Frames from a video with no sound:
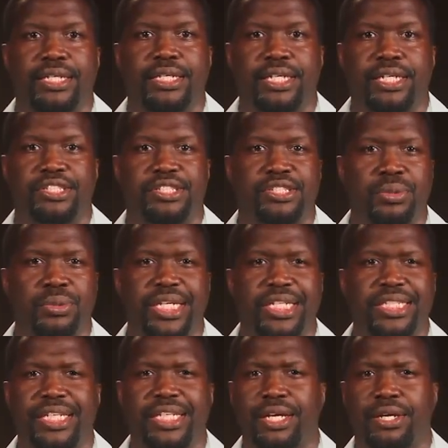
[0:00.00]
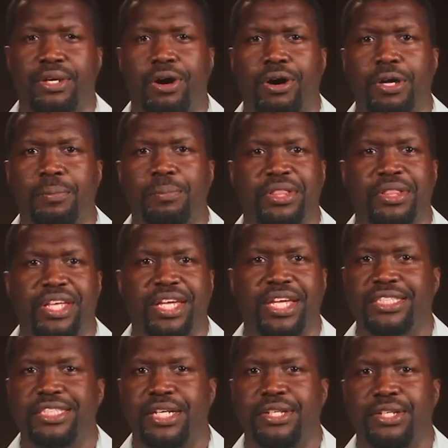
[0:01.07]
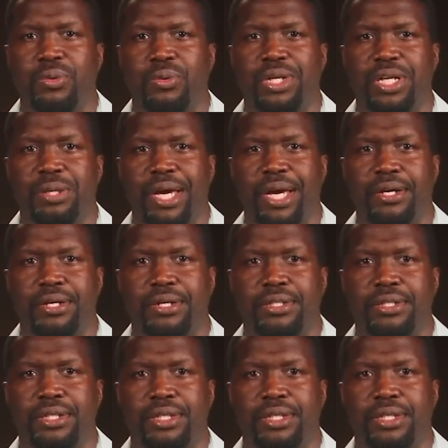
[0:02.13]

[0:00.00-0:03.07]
it's so easy to get caught up in things that don't really matter.